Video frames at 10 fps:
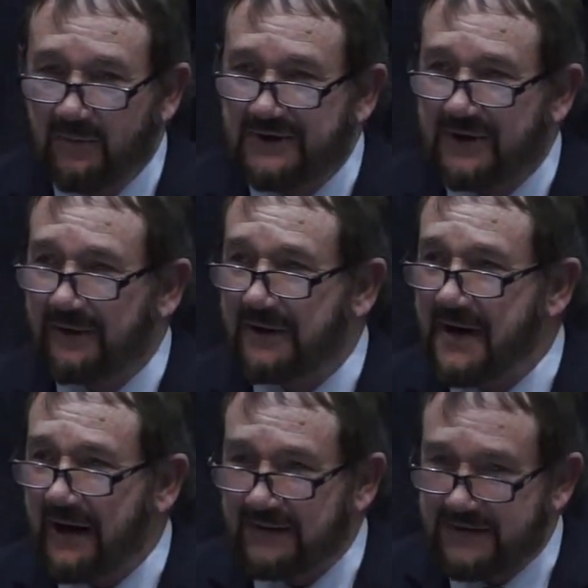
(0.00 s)
We saw the
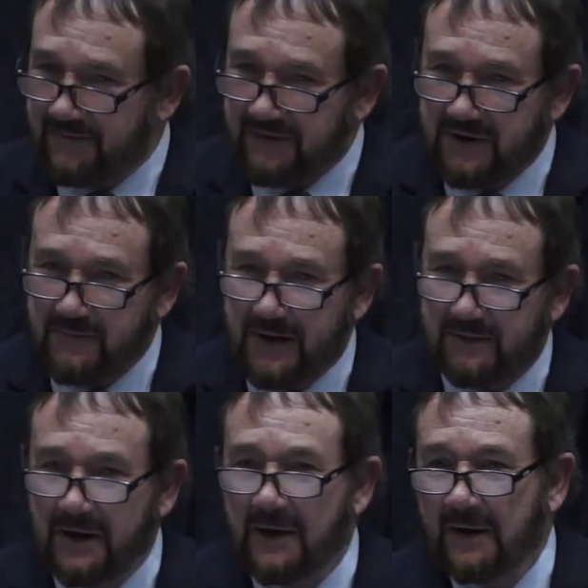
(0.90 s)
negativity
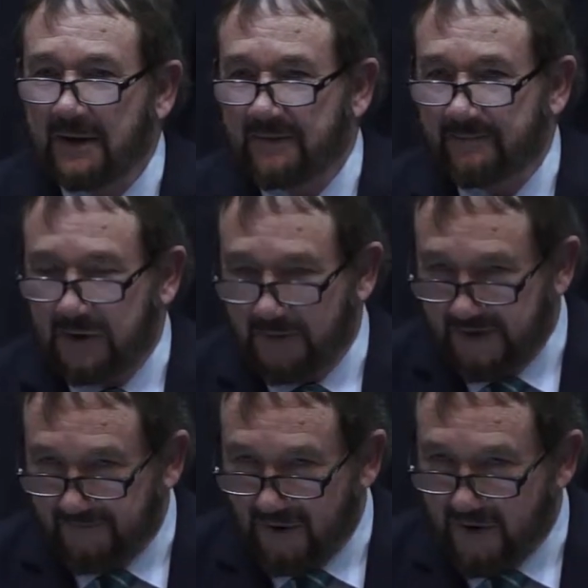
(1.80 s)
about
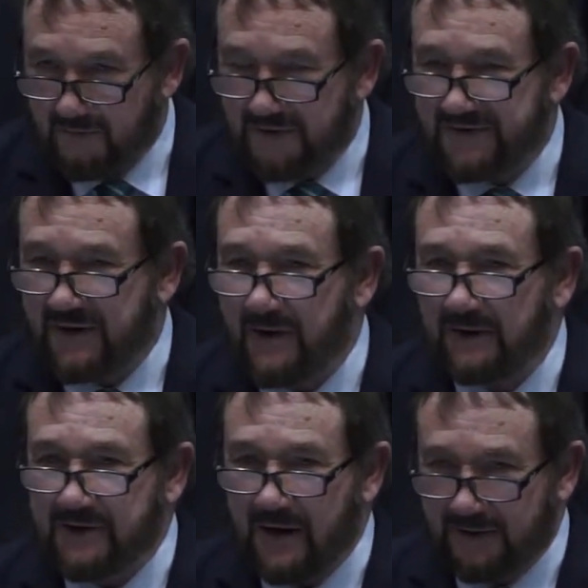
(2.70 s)
puppy farmers,
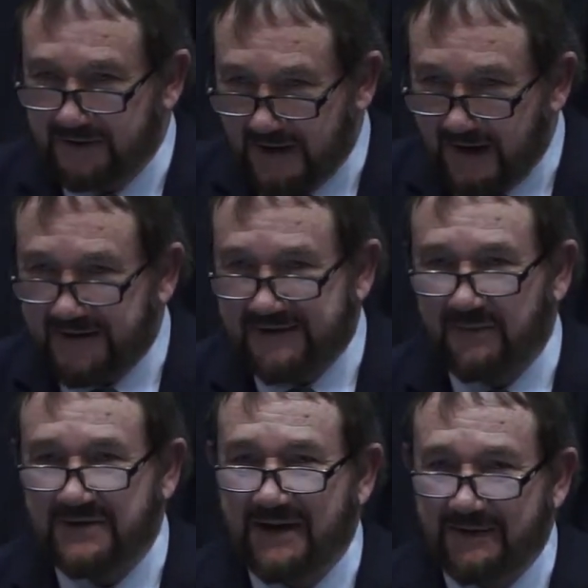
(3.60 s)
about dog attacks,
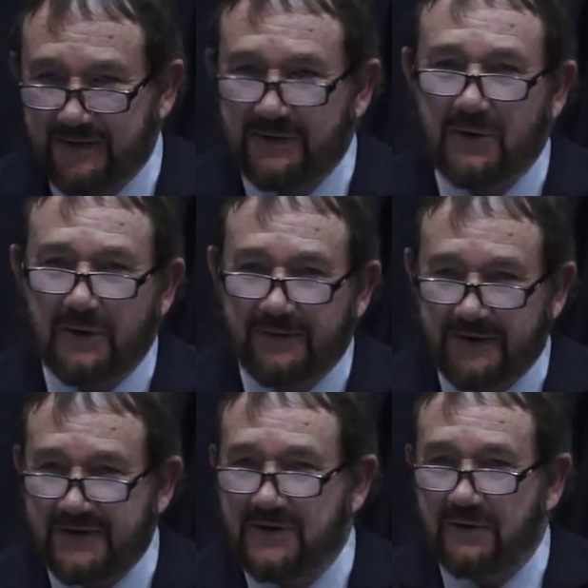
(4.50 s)
and we said, you know what,
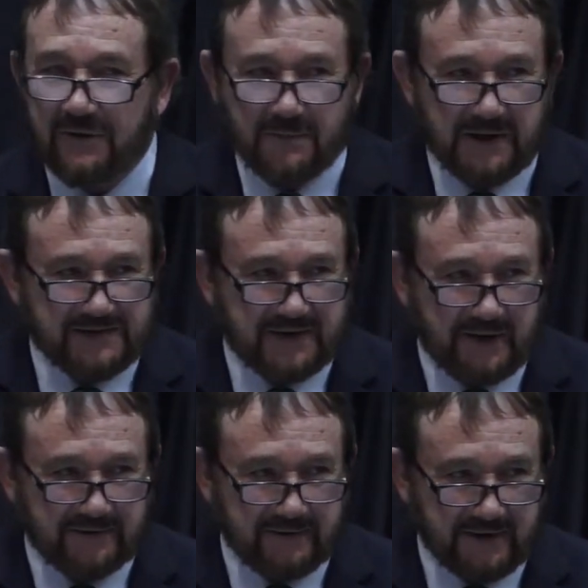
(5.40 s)
there's another big
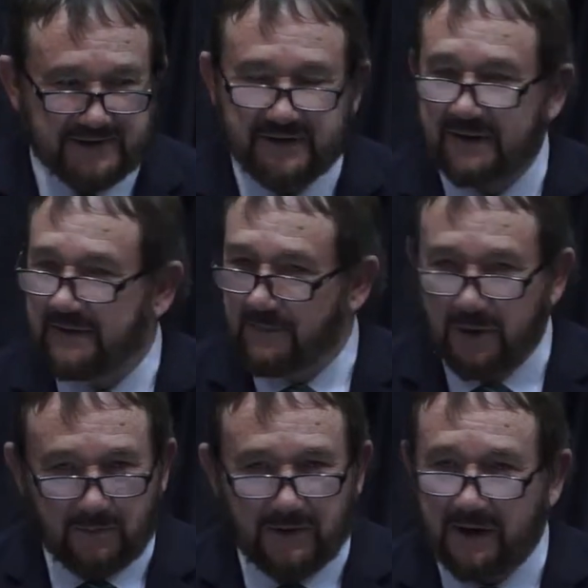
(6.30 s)
side to this that the
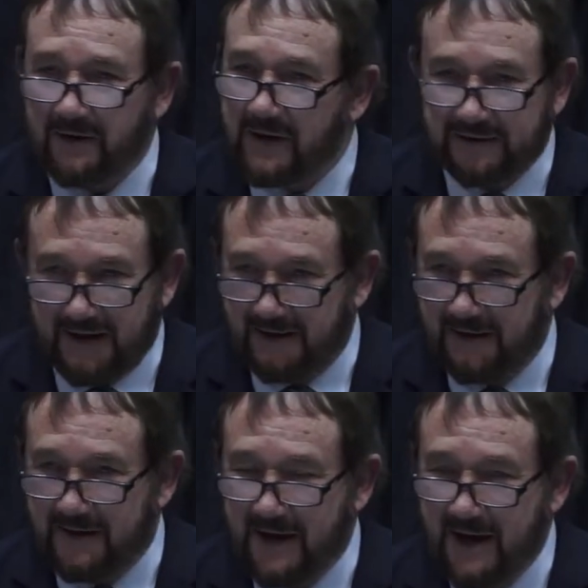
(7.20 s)
public are not
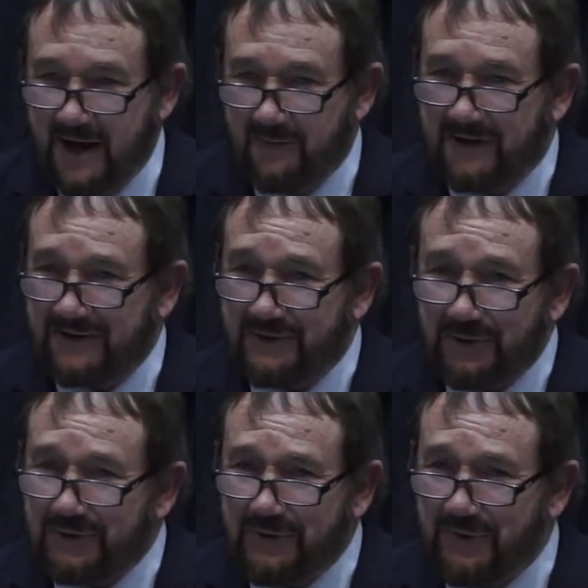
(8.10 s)
getting. Because
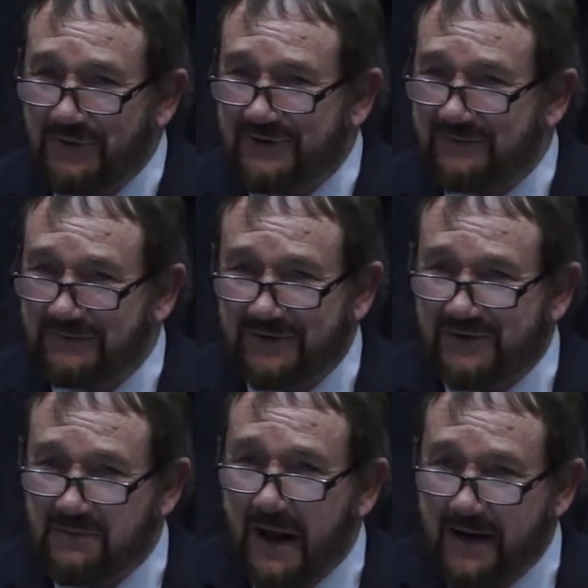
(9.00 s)
good news
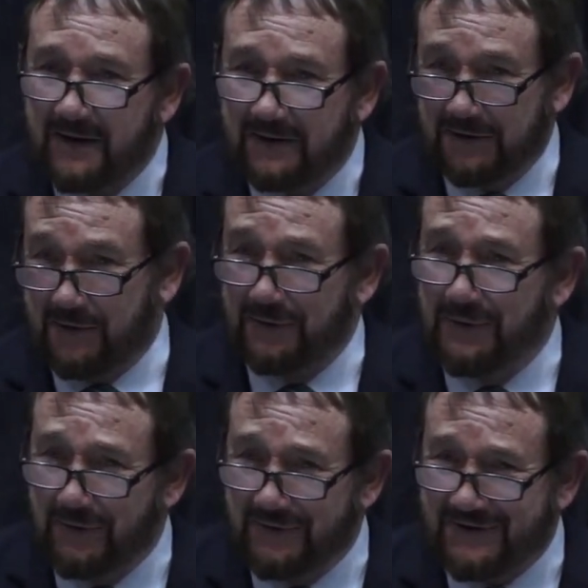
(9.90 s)
doesn't make good
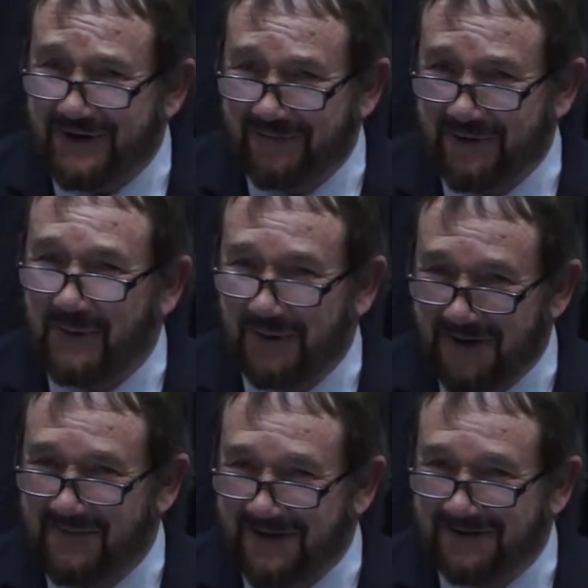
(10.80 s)
news, if you know what
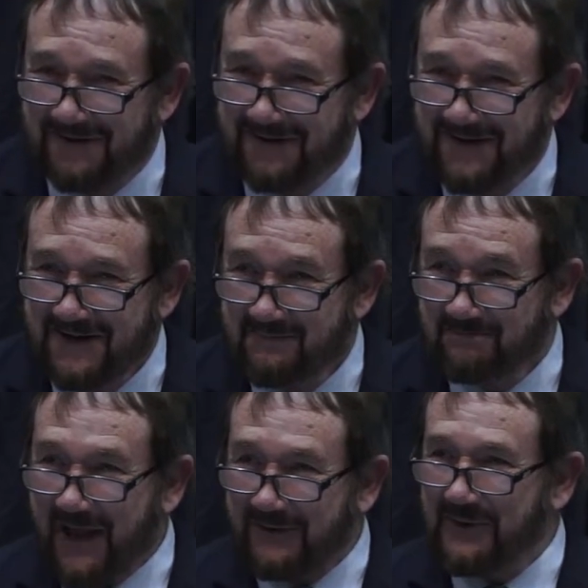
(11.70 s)
I mean.
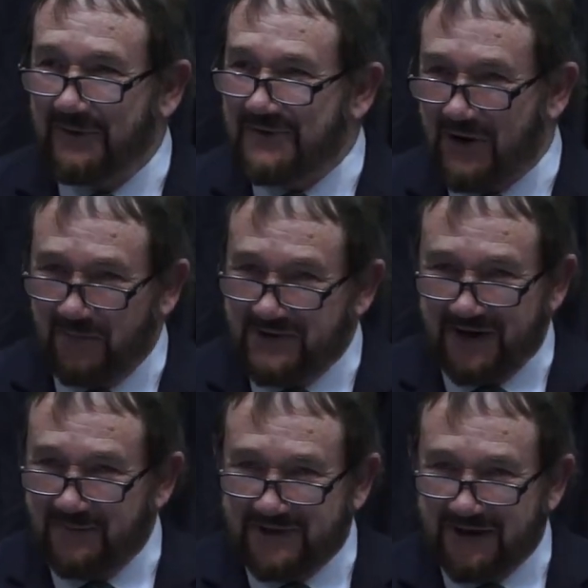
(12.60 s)
Bad news always
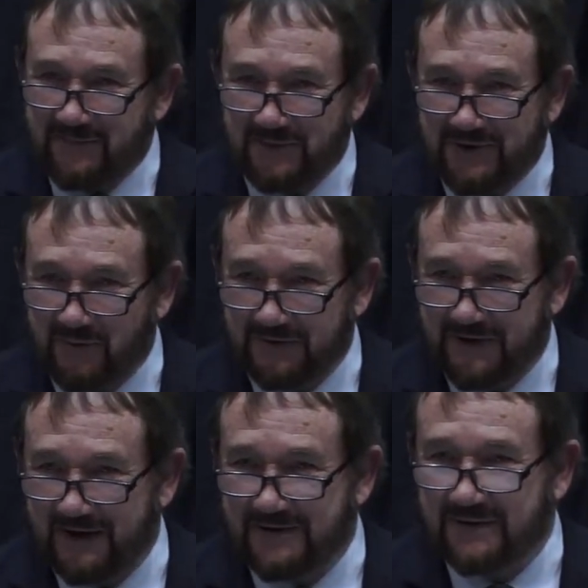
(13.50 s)
seems to get much more
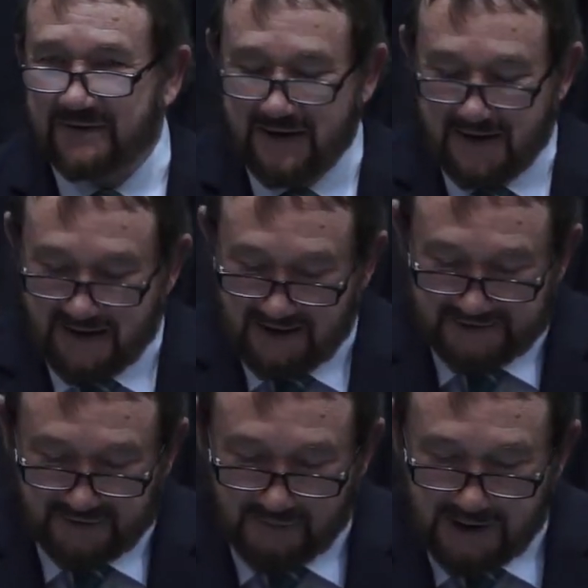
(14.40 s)
attention.
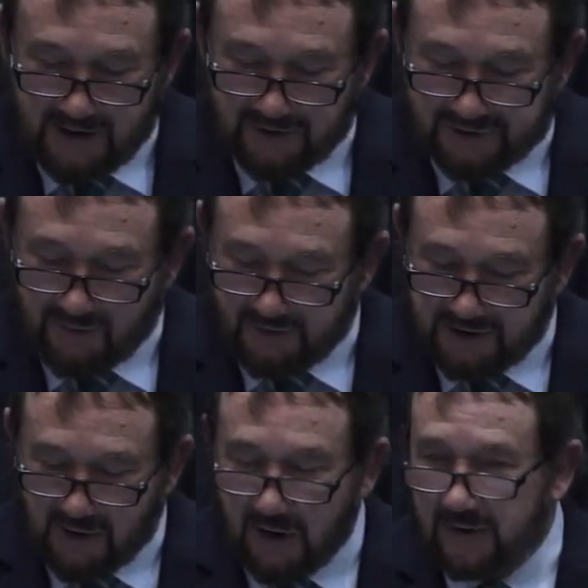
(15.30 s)
So we launched what we
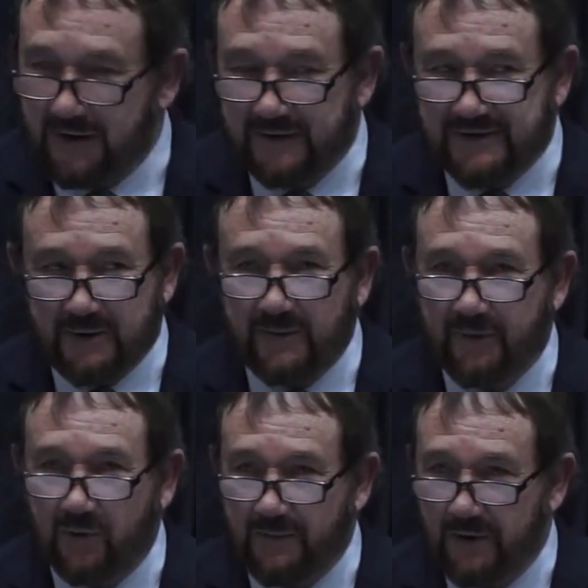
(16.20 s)
called, and some of
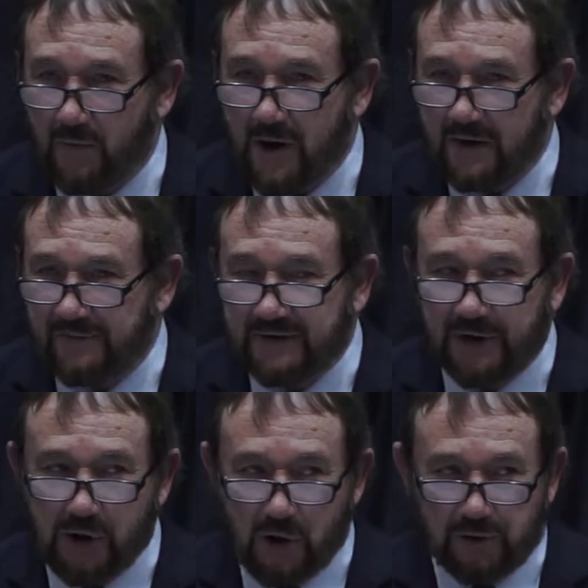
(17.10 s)
you would be aware of it,
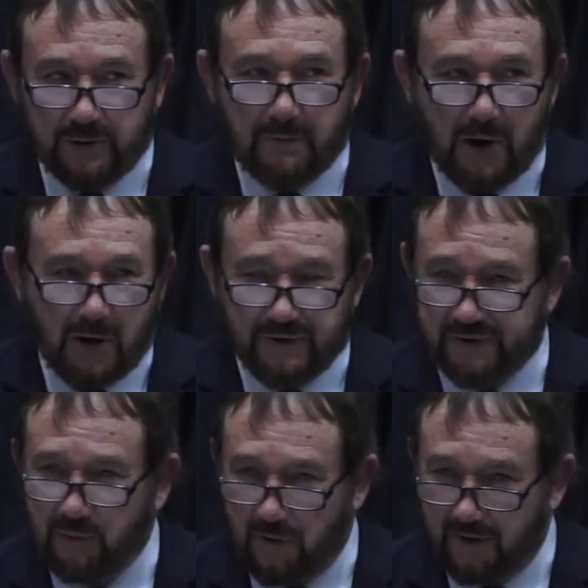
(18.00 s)
the Golden Paws
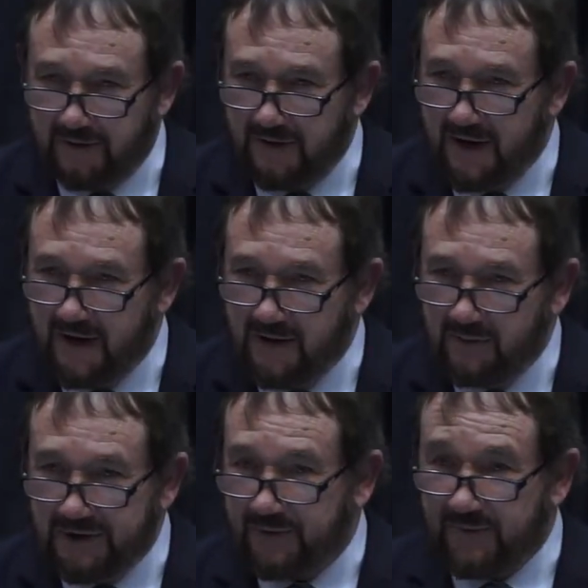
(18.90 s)
Award.
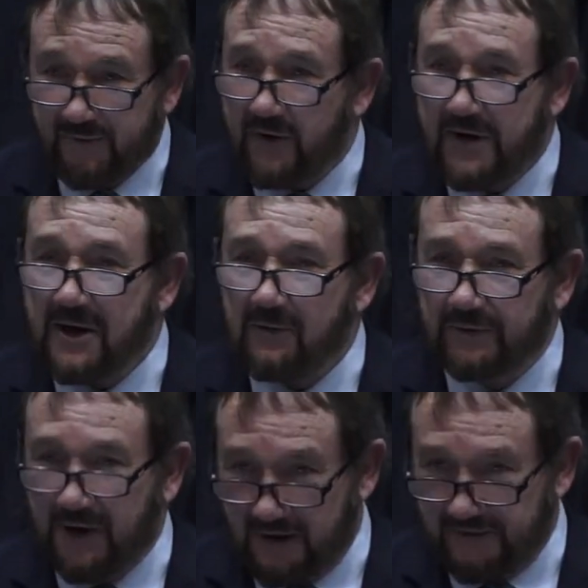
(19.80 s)
which was for
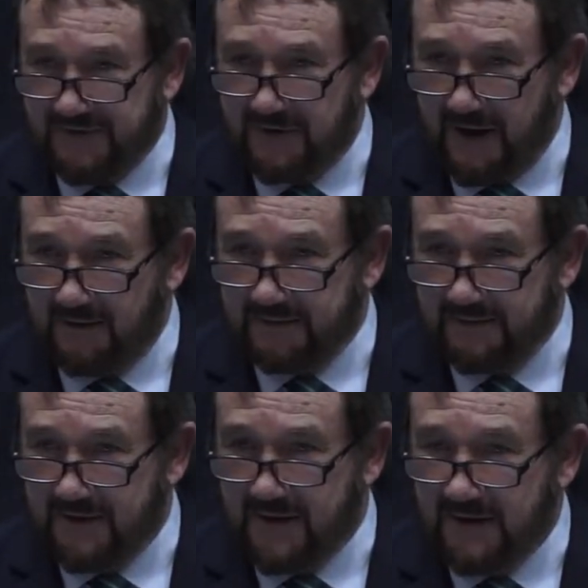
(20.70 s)
hero dogs in
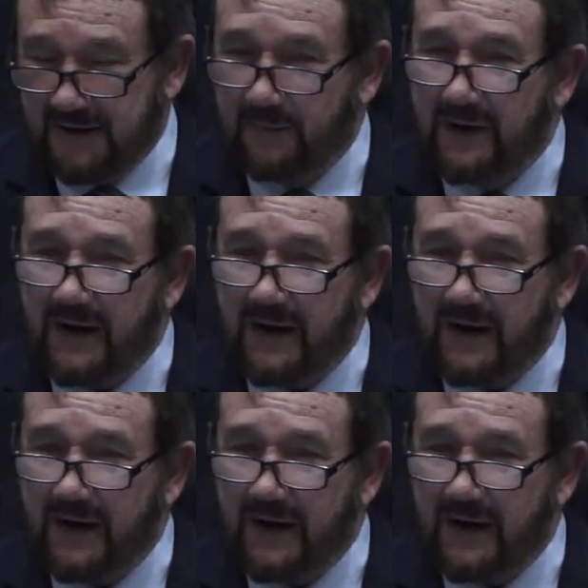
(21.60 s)
Ireland. And we